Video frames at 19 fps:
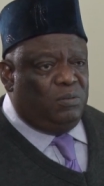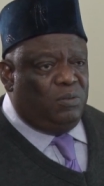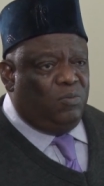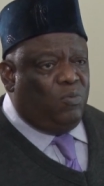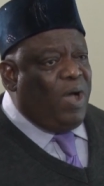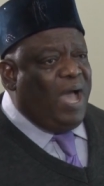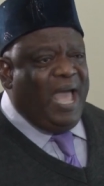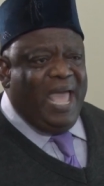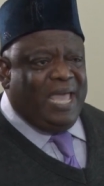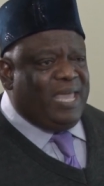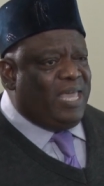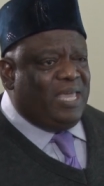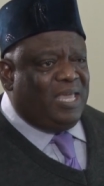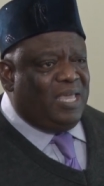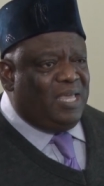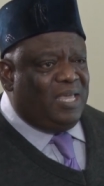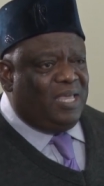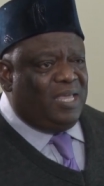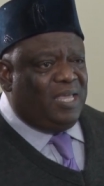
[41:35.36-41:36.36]
Why?
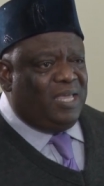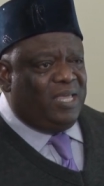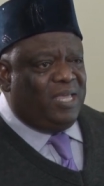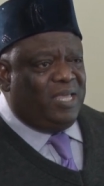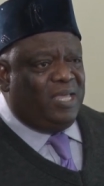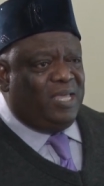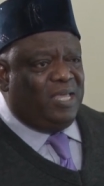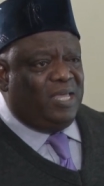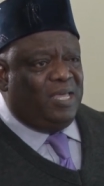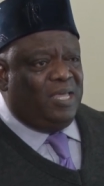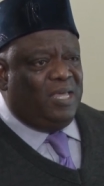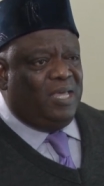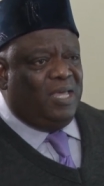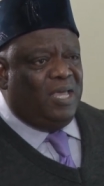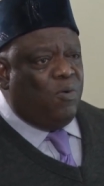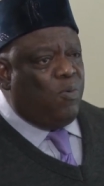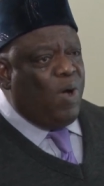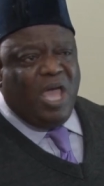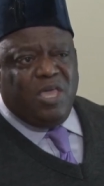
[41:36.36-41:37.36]

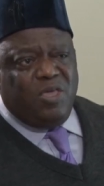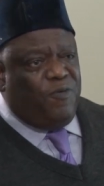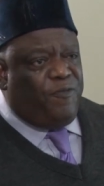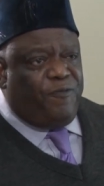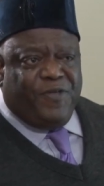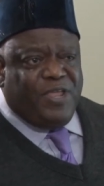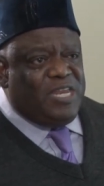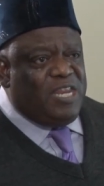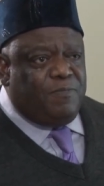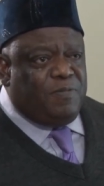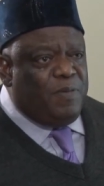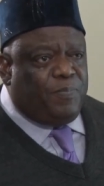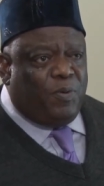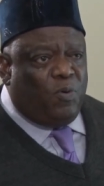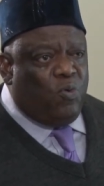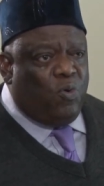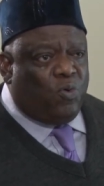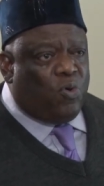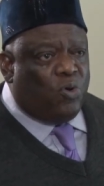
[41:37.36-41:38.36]
Why are you feeding
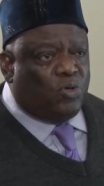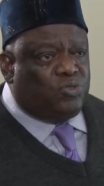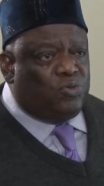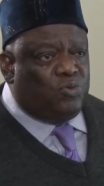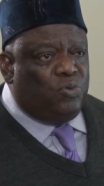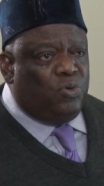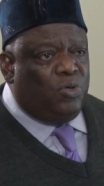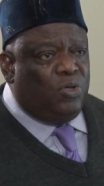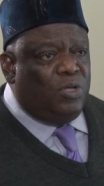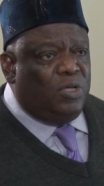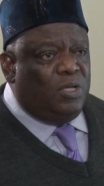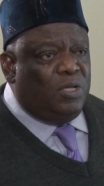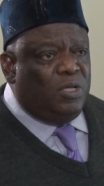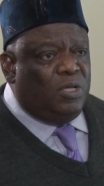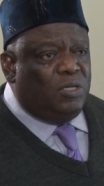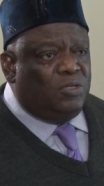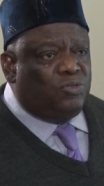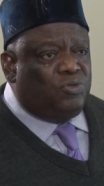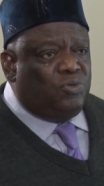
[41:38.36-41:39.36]
people who go to
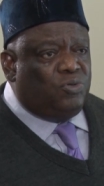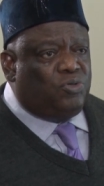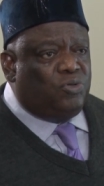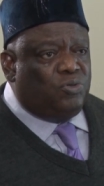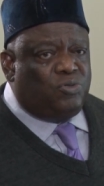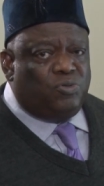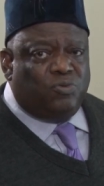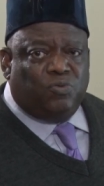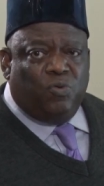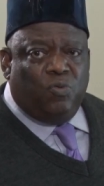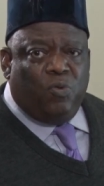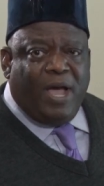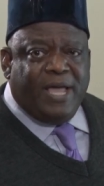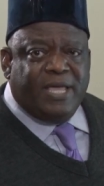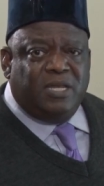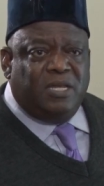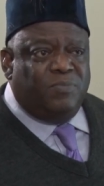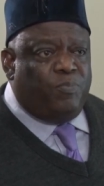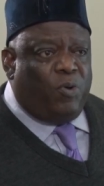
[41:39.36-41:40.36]
who
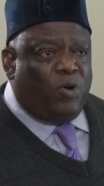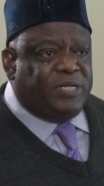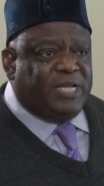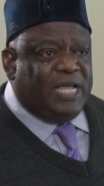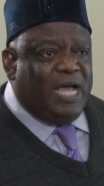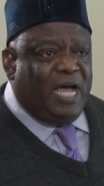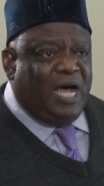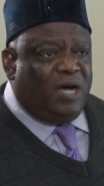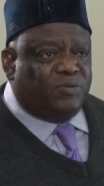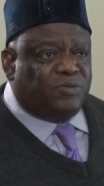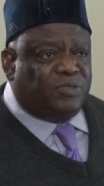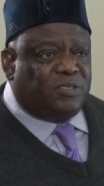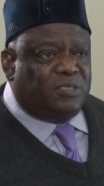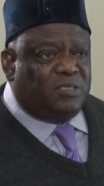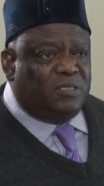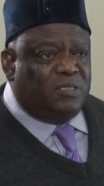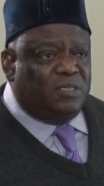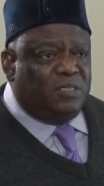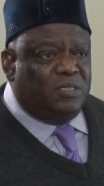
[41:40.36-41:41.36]
are in boarding
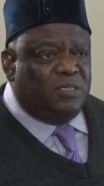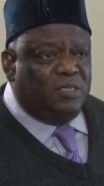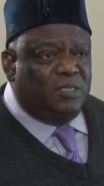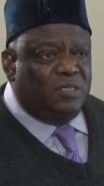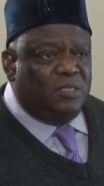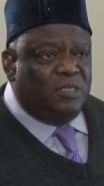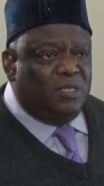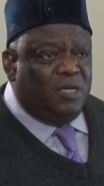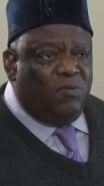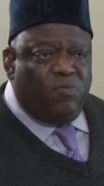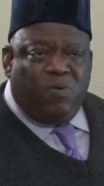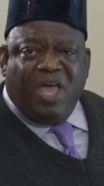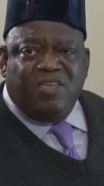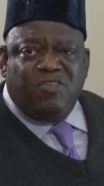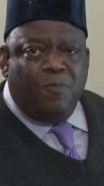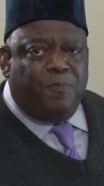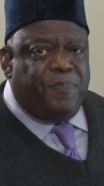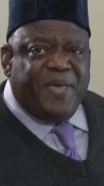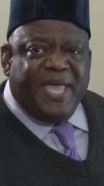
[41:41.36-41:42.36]
house? Why
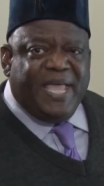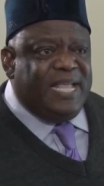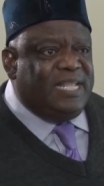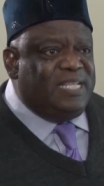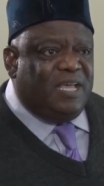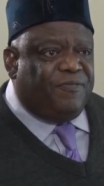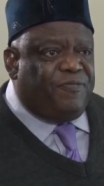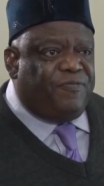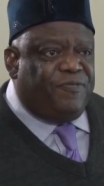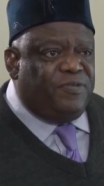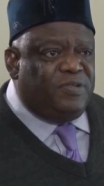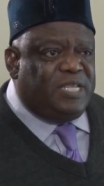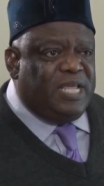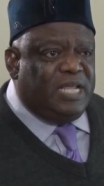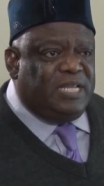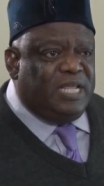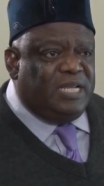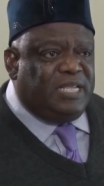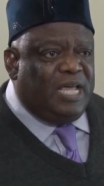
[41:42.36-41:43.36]
are you paying
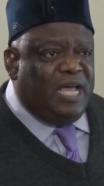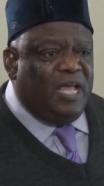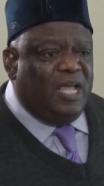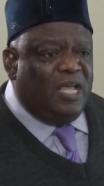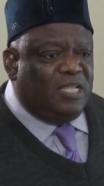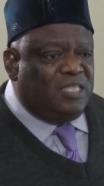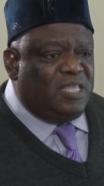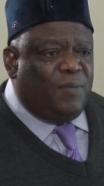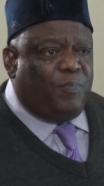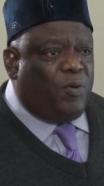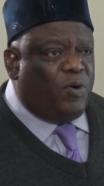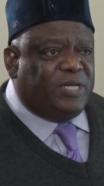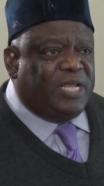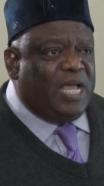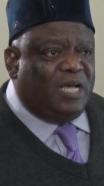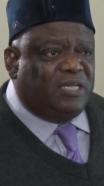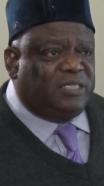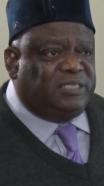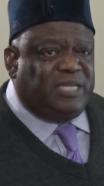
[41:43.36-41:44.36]
their
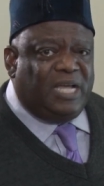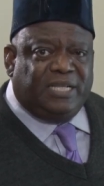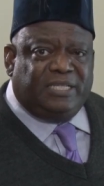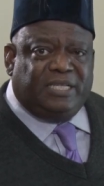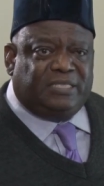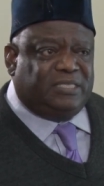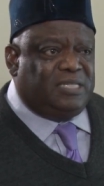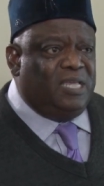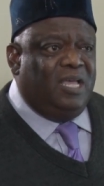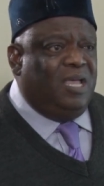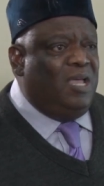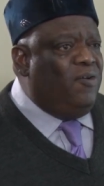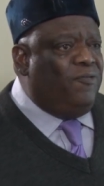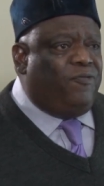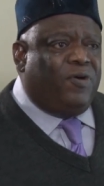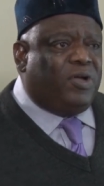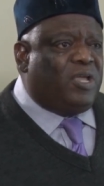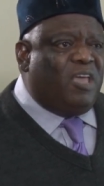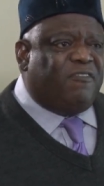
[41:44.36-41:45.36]
boarding house charges?
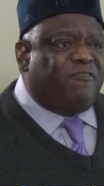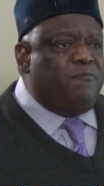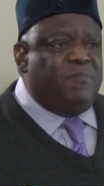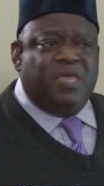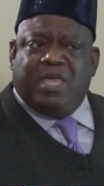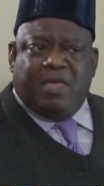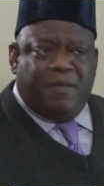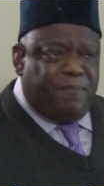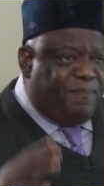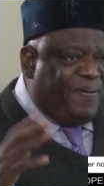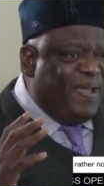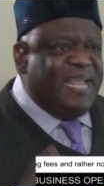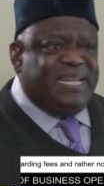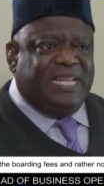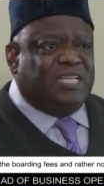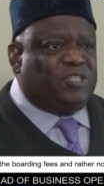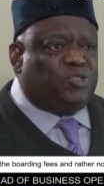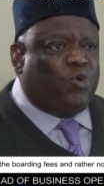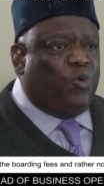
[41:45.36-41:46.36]
Forgive me, pay
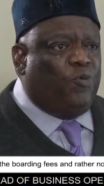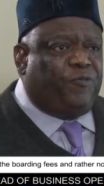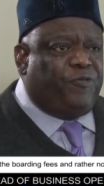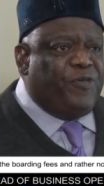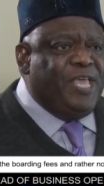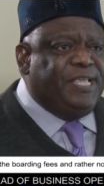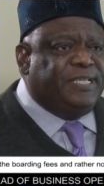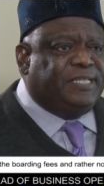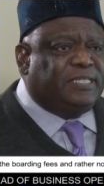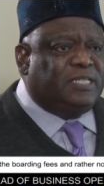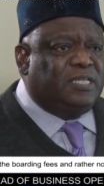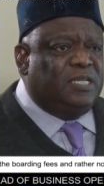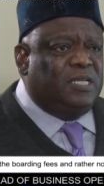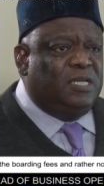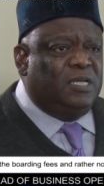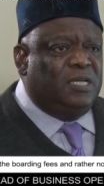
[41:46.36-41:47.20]
the school fees.